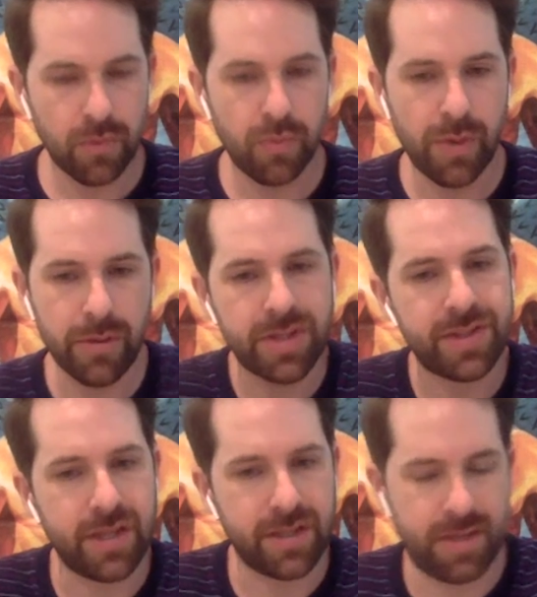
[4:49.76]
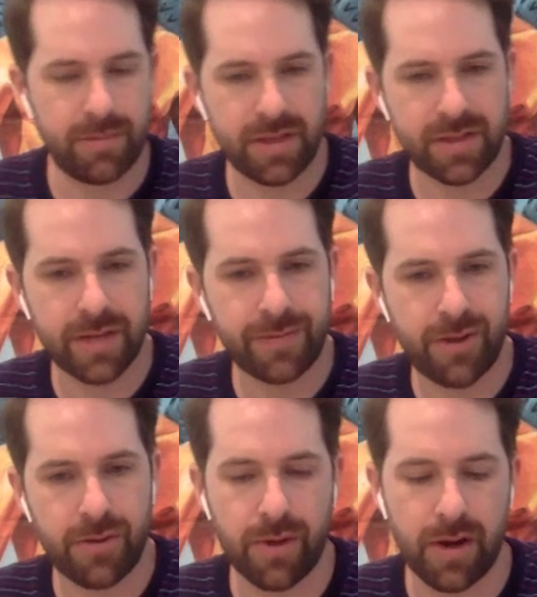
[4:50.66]
We were seeing something
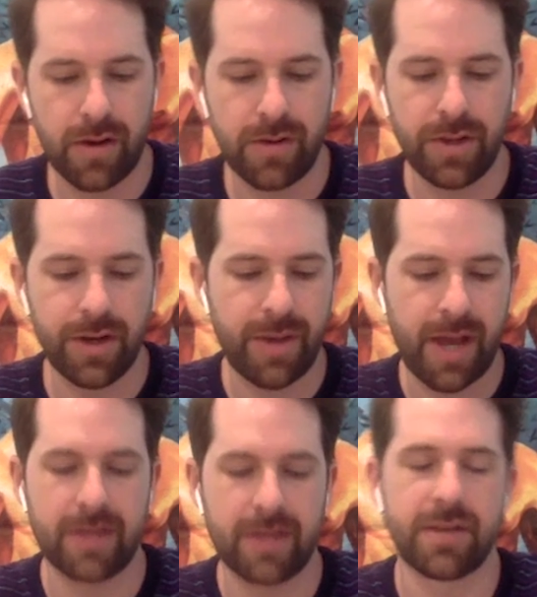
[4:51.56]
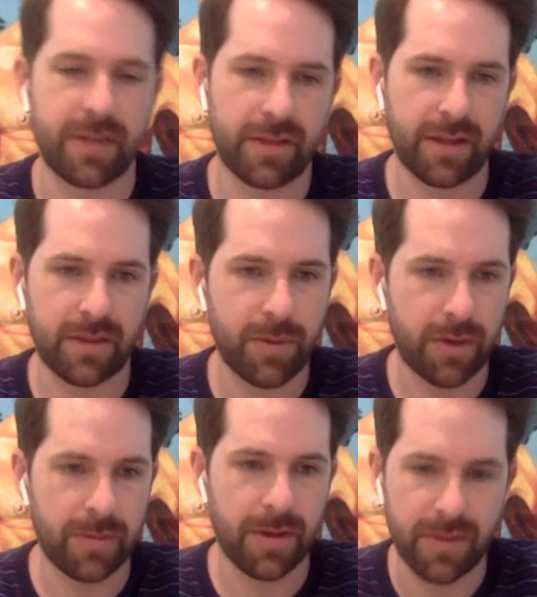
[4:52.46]
different where, you know, we had something like the
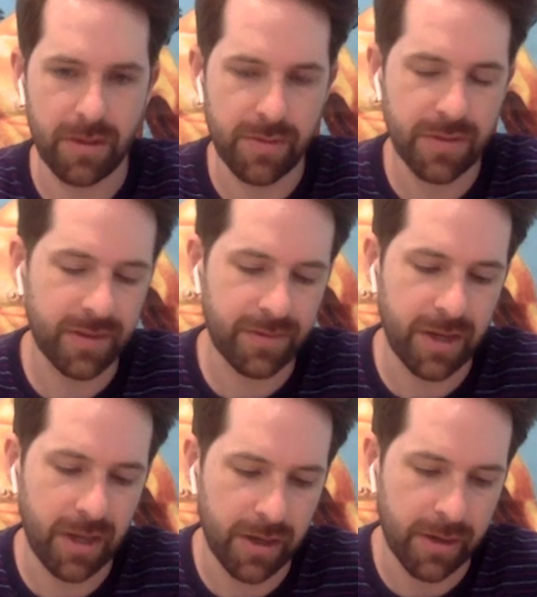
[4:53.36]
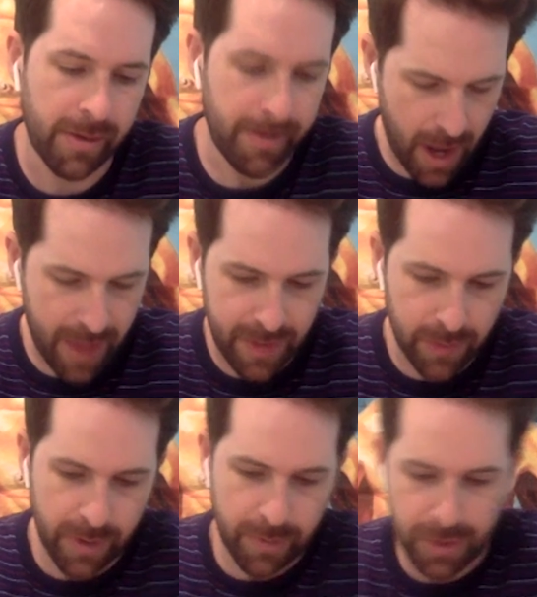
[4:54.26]
Pokemon theme music video and then
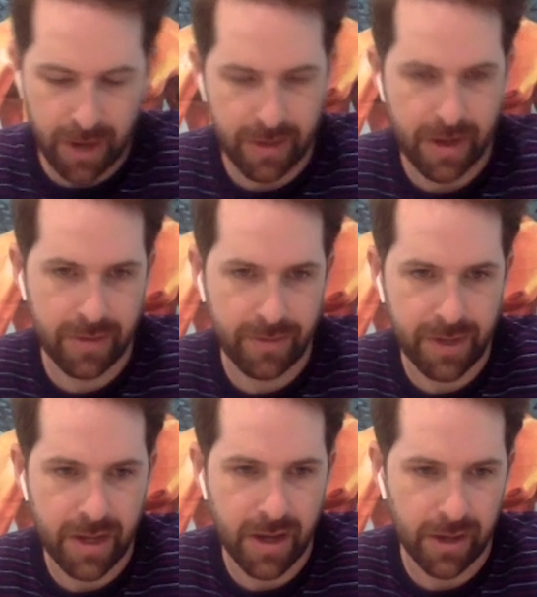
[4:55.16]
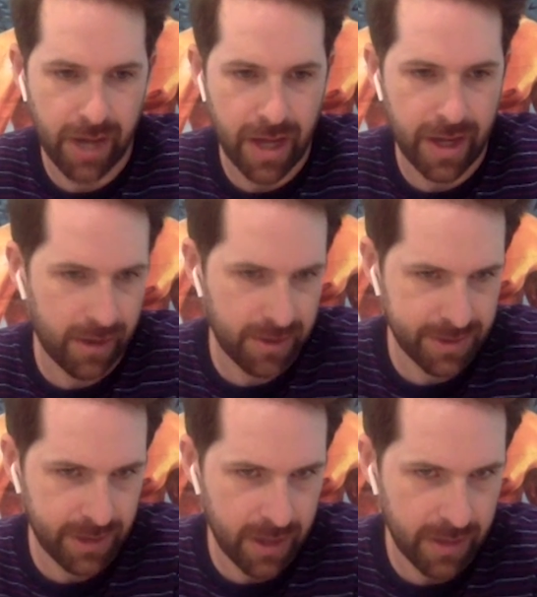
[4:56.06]
we put out another video and it
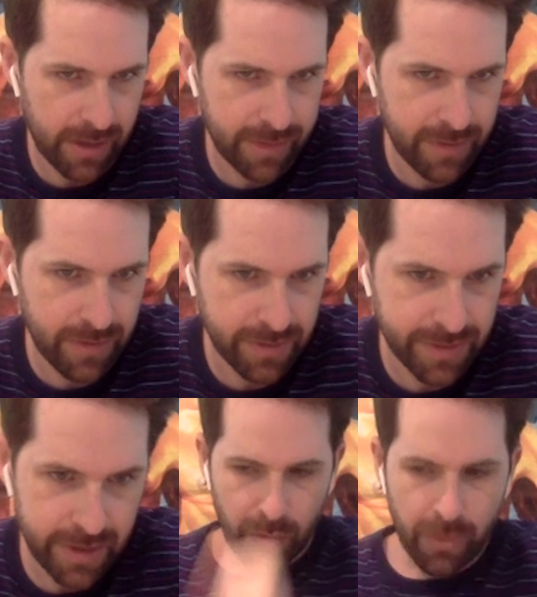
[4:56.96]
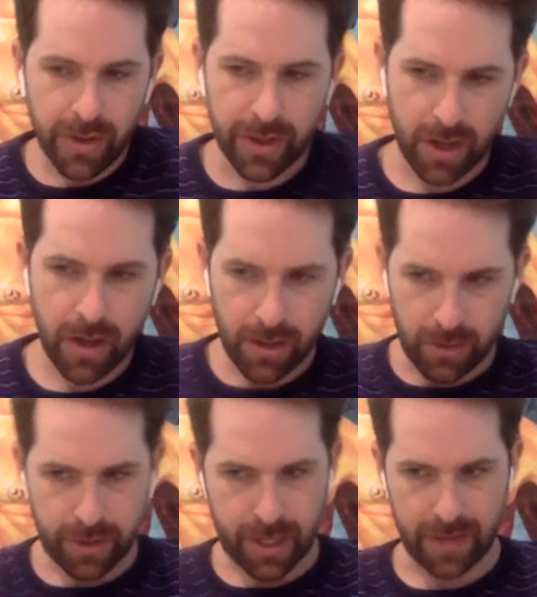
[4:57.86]
also got a lot of views. We were like,
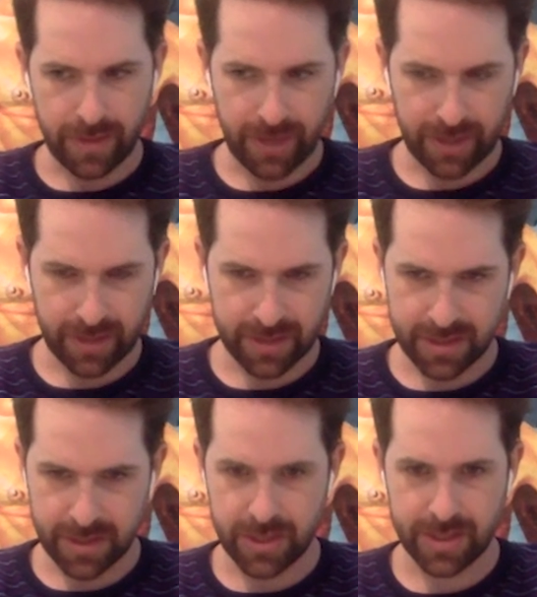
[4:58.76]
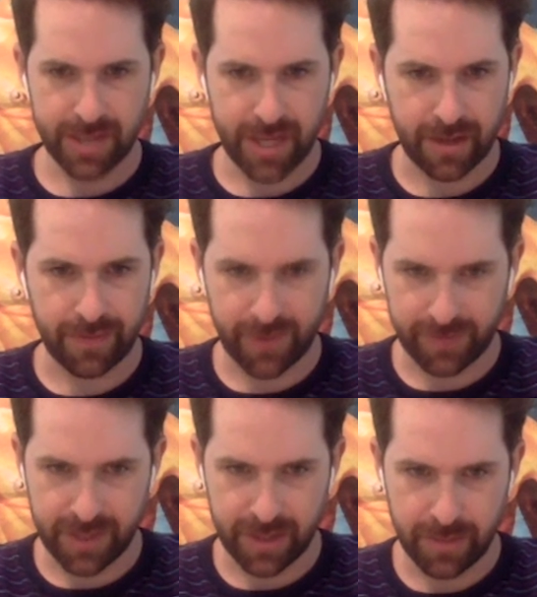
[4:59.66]
oh, okay, like this isn't just like a
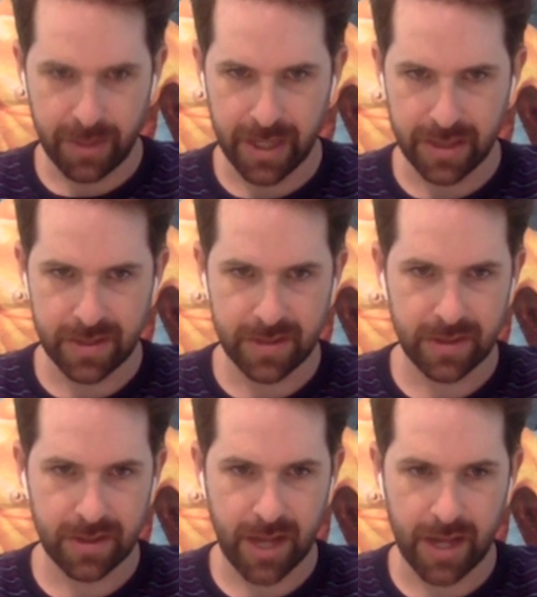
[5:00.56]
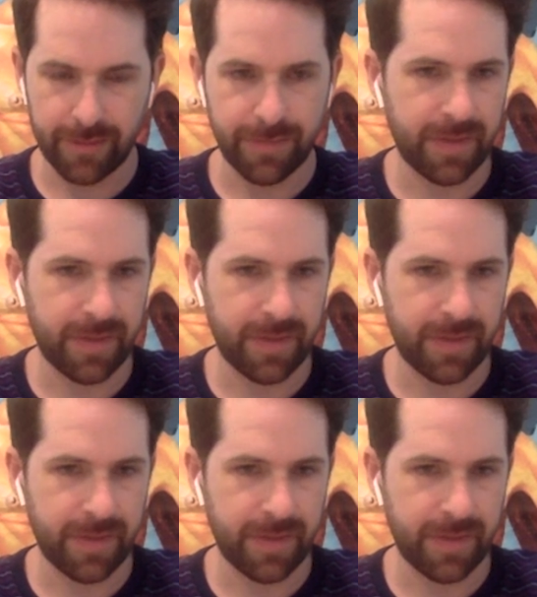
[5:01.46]
15 minutes kind of